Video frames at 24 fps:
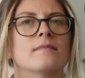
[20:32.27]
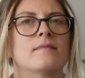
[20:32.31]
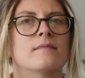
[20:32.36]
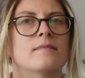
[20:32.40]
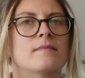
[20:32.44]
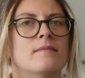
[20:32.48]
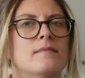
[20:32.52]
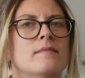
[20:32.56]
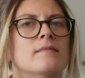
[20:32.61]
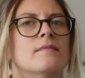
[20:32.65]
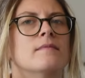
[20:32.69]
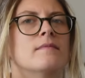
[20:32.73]

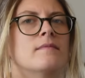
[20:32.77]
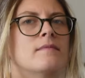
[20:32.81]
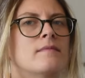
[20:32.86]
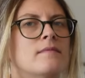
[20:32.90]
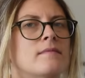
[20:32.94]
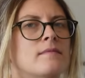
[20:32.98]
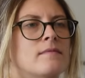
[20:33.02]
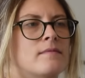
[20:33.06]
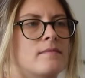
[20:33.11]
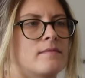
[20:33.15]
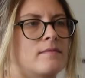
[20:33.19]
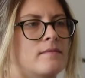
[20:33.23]

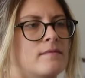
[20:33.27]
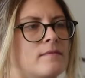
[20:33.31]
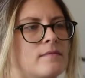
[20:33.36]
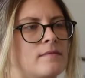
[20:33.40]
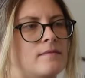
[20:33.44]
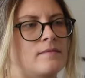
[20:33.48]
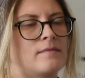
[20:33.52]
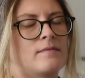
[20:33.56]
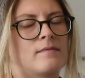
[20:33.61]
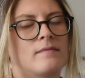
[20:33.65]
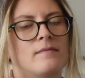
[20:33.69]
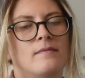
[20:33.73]

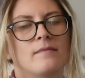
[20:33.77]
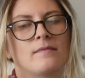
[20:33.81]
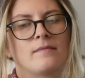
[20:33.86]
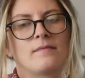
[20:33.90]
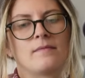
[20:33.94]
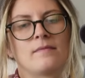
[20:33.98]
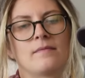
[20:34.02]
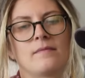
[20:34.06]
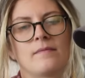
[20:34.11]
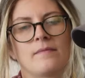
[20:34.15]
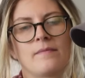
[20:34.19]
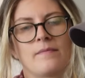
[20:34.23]

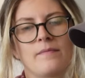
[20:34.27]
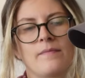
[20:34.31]
This person isn't speaking.